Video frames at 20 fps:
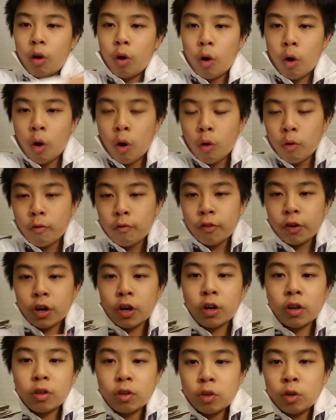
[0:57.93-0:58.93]

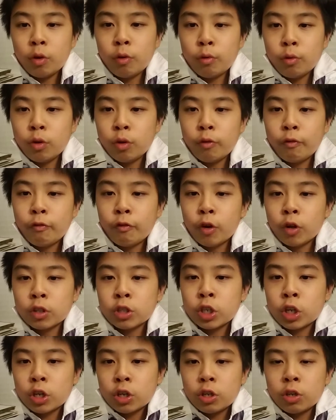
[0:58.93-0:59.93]
over you you full
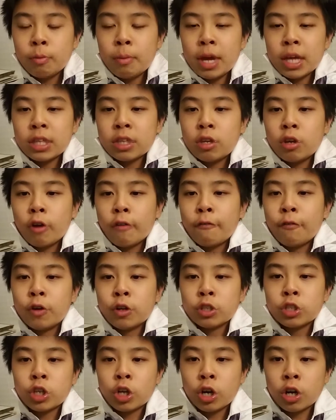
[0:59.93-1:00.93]
turn you make your
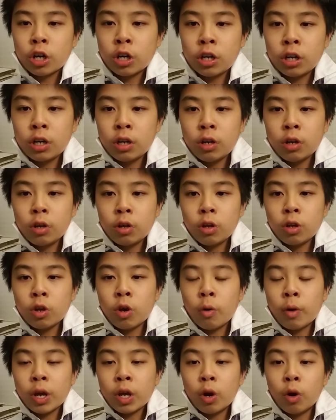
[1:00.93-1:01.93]
full turn
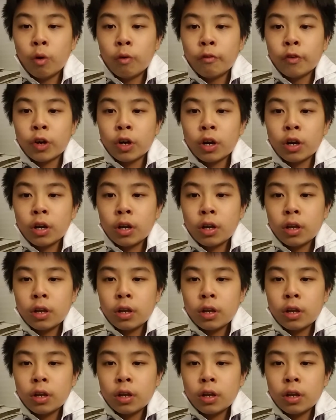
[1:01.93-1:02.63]
going over